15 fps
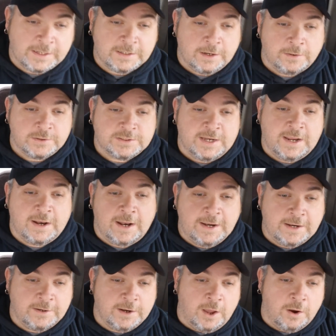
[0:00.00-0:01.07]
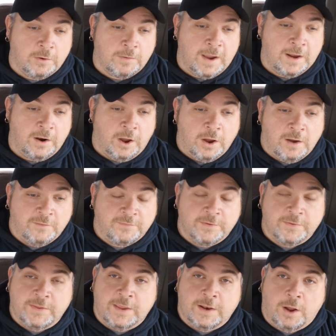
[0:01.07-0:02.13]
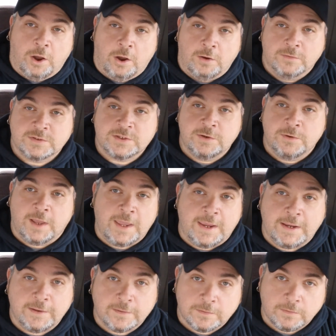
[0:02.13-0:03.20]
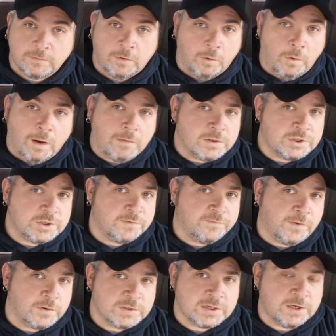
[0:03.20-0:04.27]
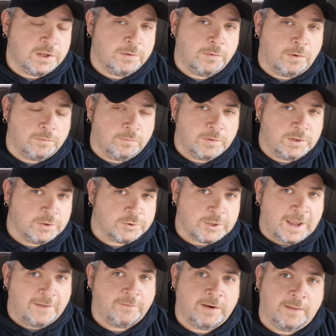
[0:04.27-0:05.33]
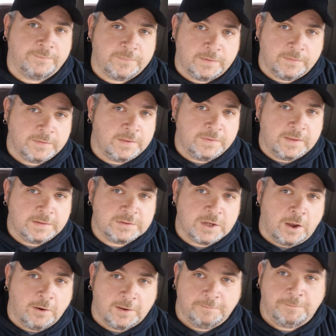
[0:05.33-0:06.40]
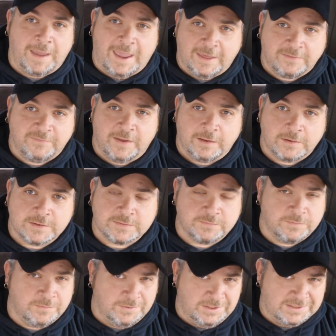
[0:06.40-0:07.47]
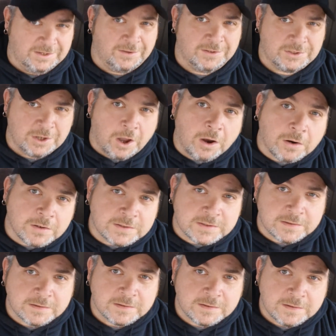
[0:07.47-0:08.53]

didn't understand, I didn't know it right off, and then, oh, it was too late. Well, what was your first clue when you're driving up the jogging path, fellers? When you saw the joggers?